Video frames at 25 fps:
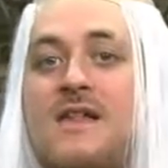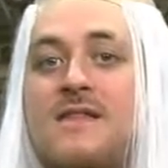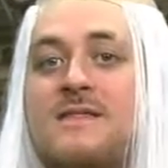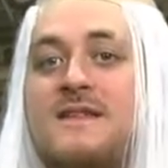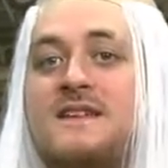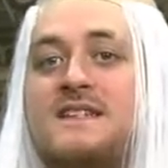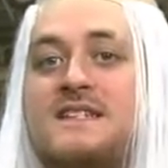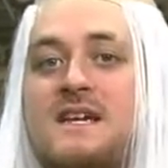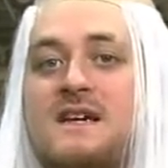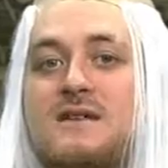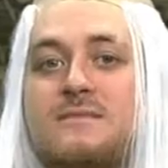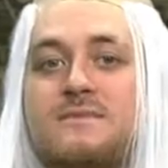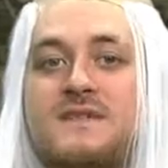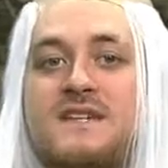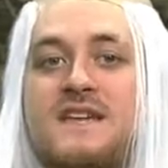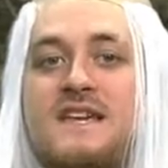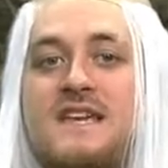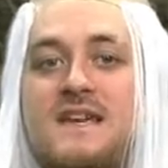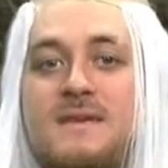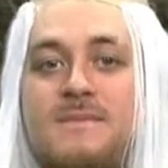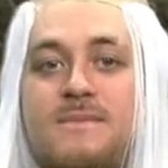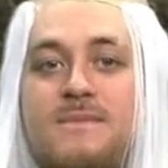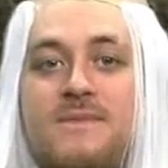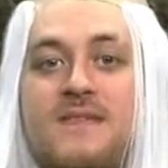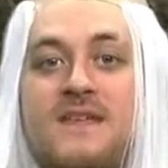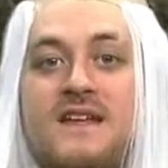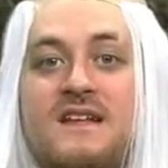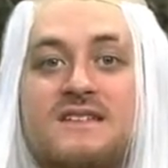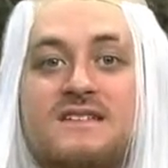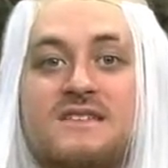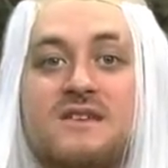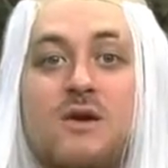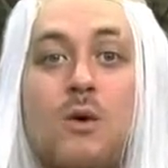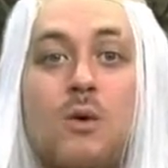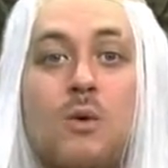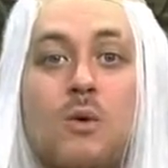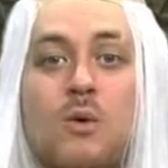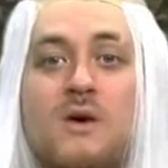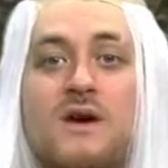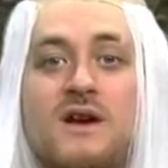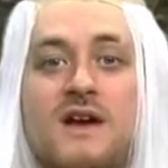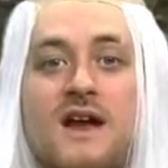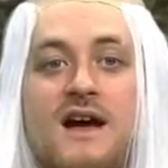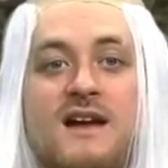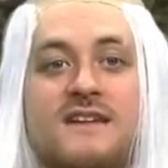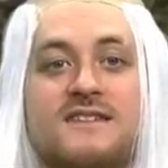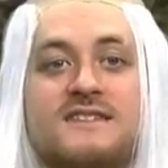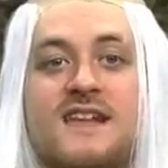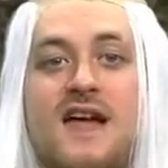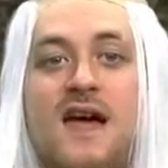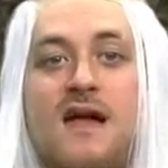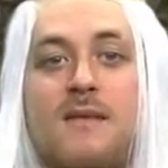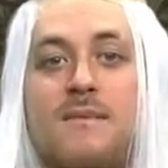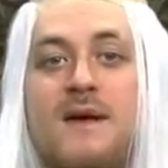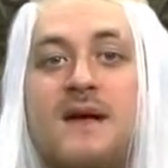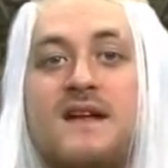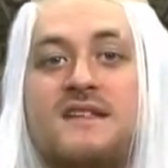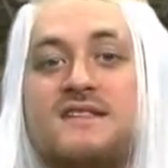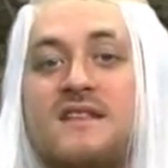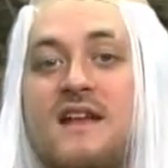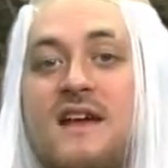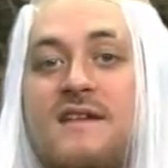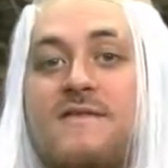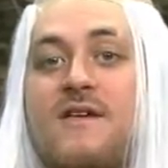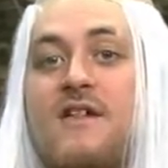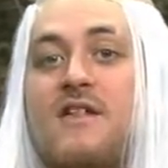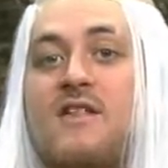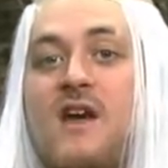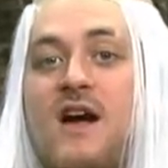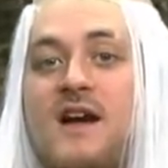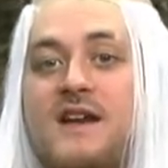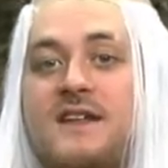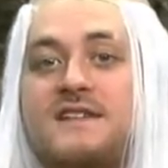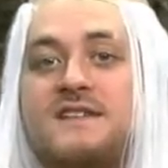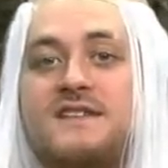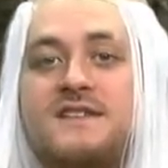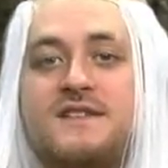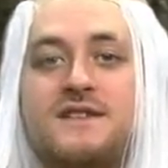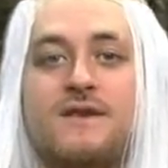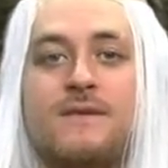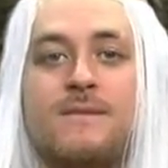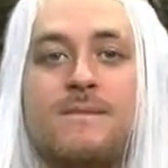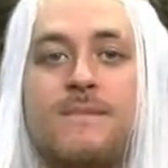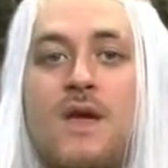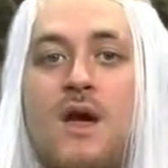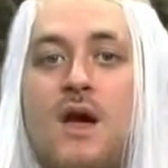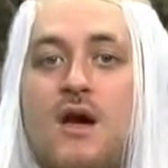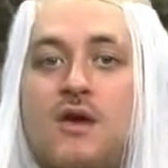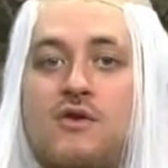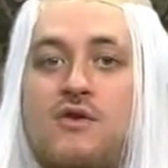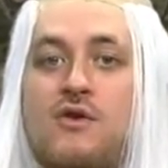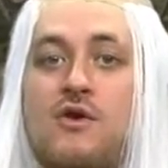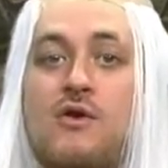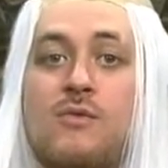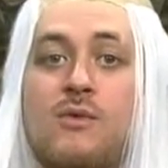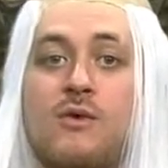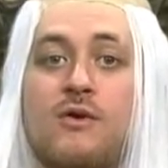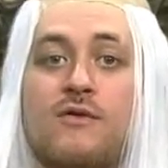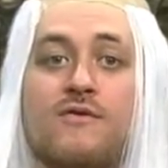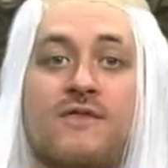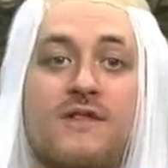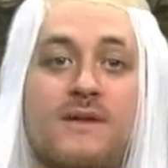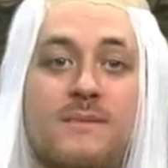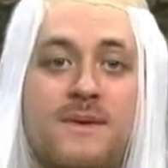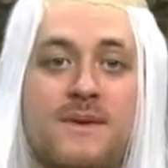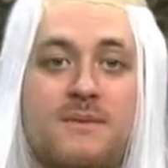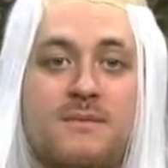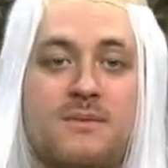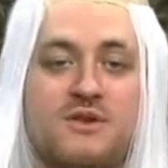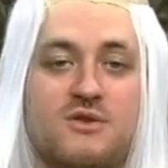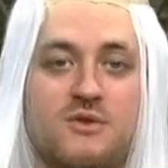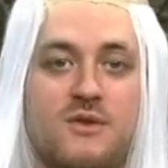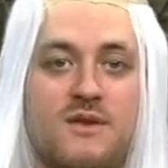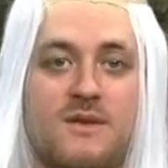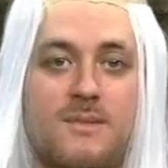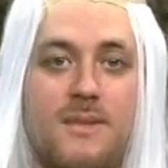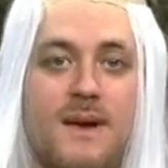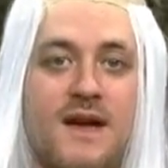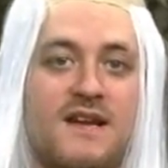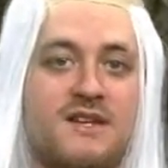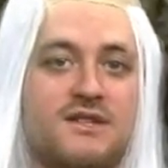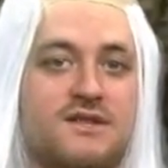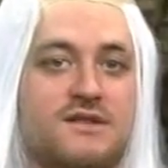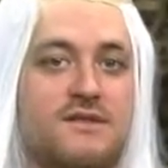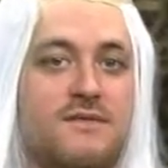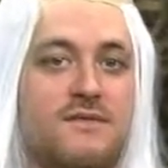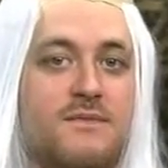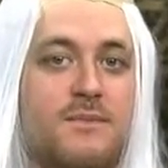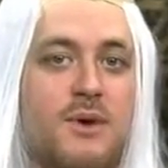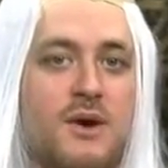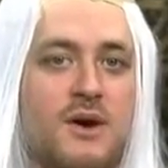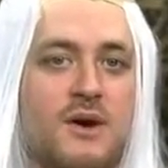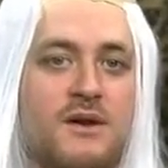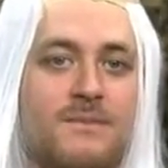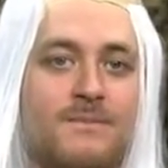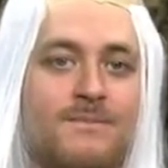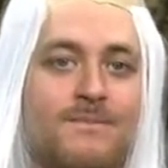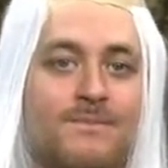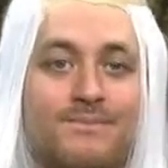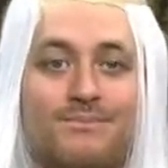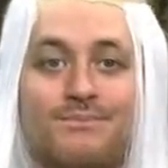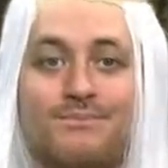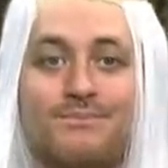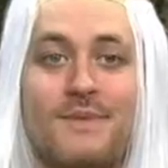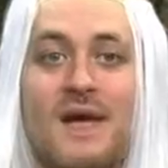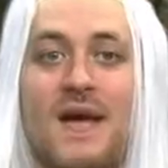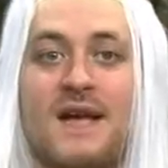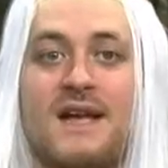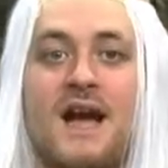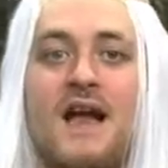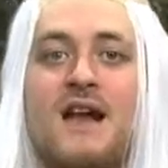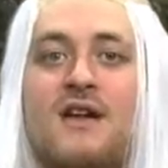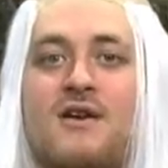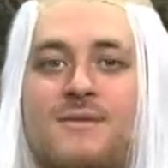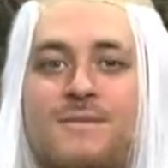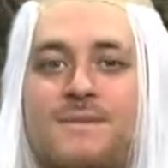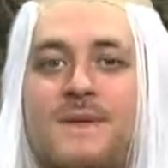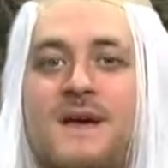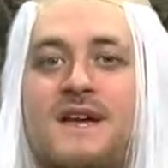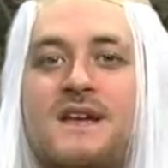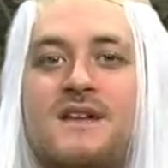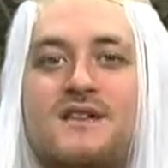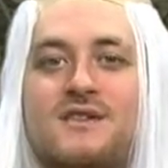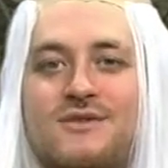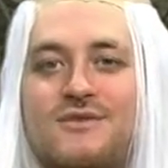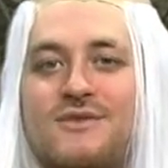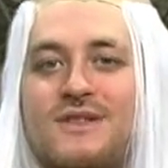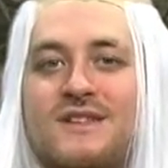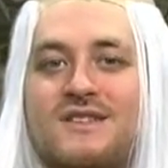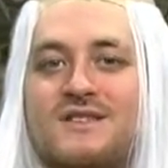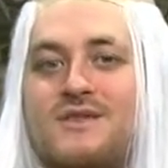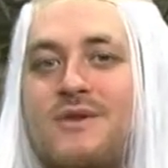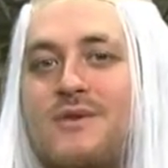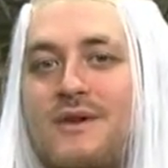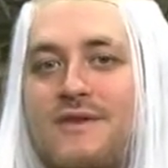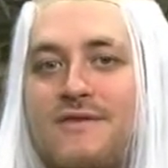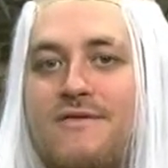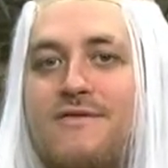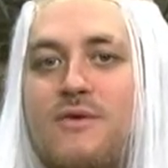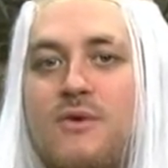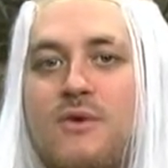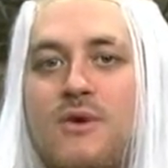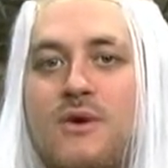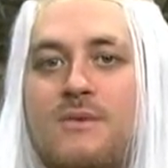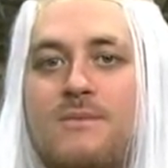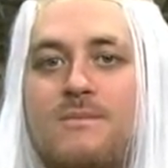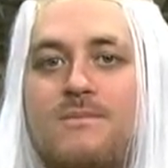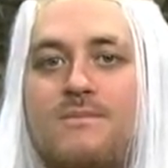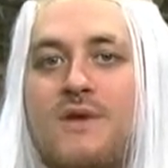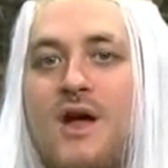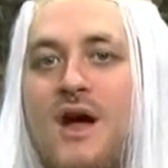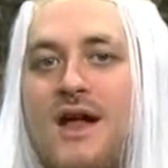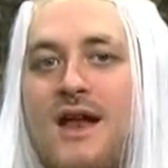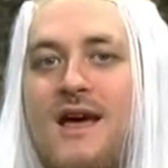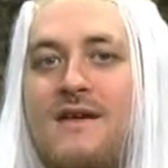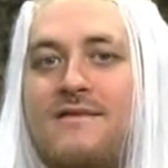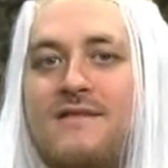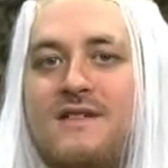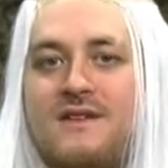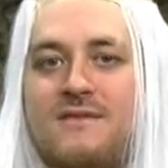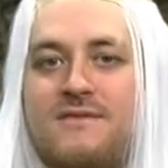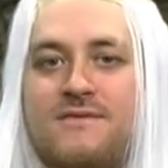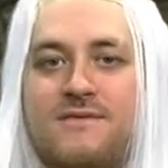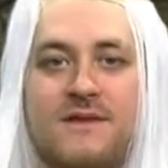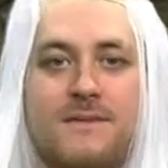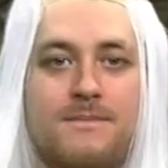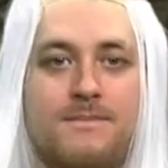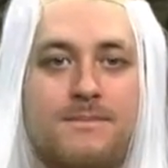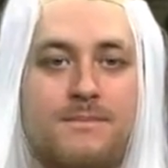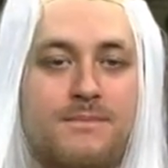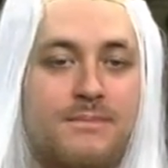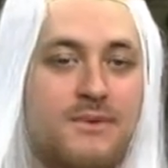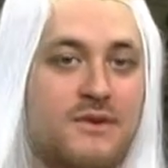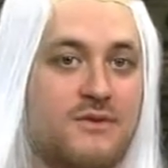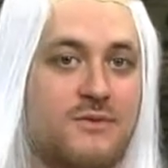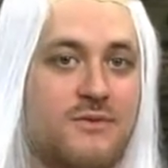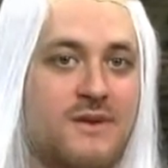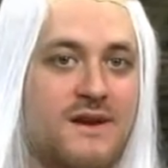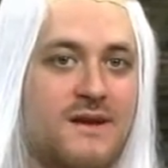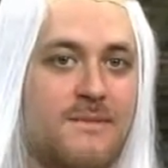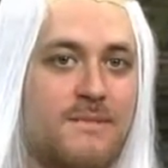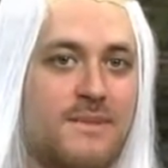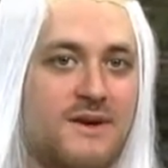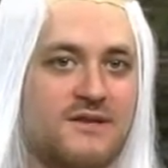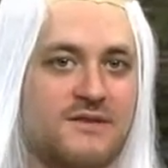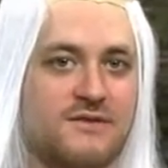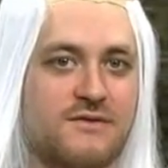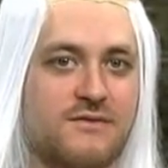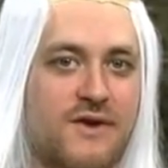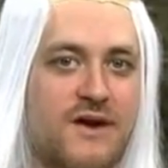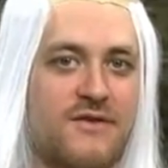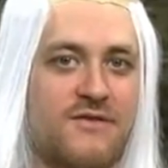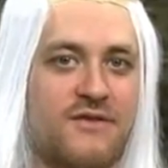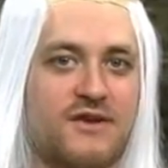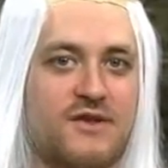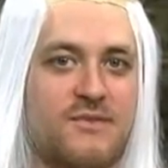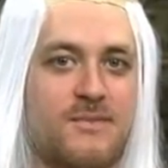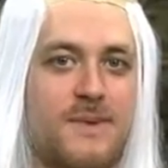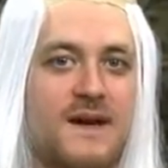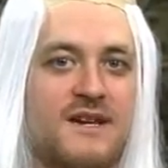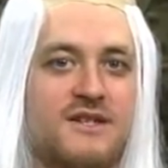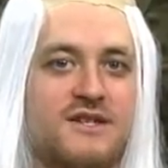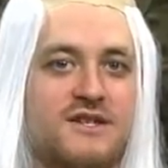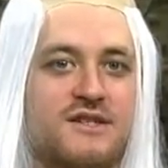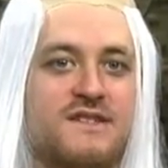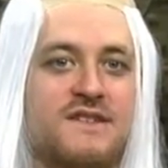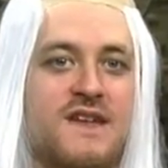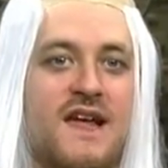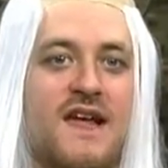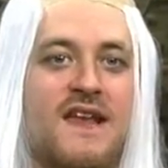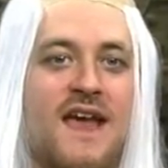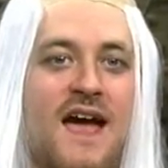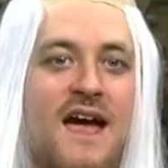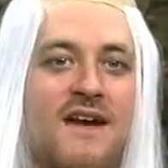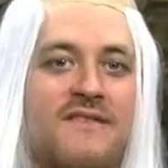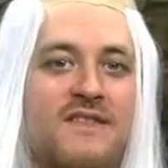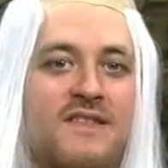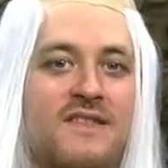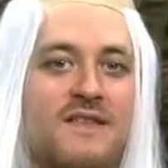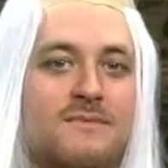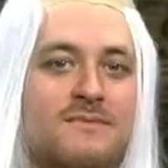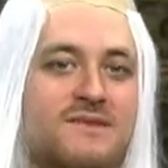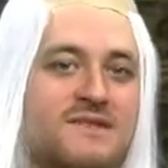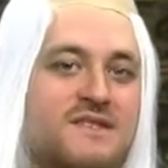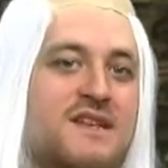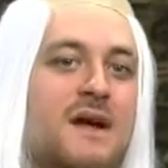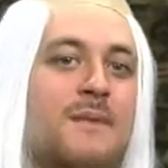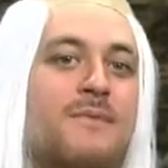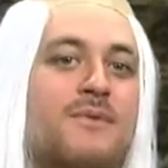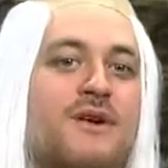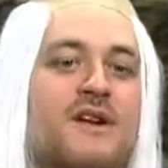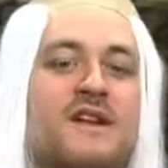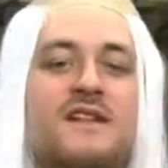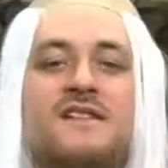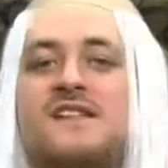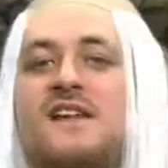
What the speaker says: This helps keep things organized and makes life a lot easier. No more flipping between the pages of the book. I kinda hope they do this going forward. Not having to flip between a bunch of reference pages and having them separate is